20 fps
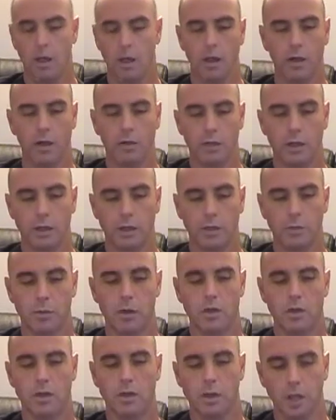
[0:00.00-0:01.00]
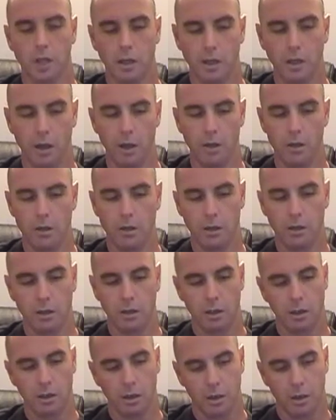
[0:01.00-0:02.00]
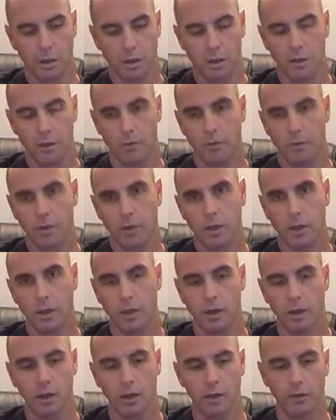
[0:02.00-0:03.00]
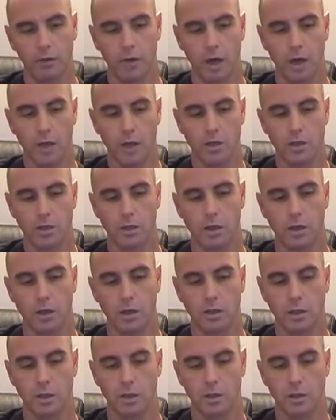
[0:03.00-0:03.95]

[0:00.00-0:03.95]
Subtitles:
of expression in those. A lot of nice things.